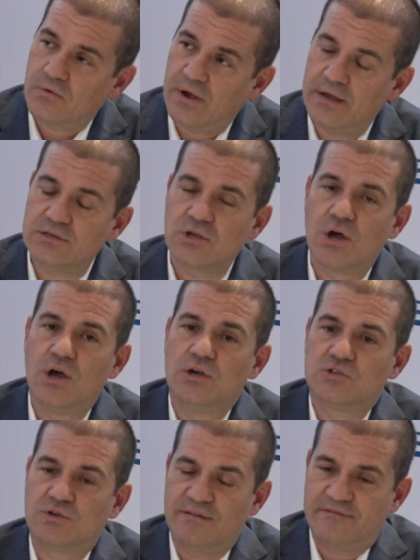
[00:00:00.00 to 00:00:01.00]
right?
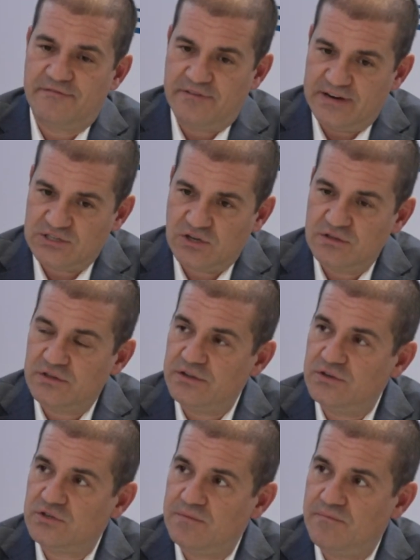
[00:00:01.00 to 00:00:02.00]
Mm-hmm. So first, continuous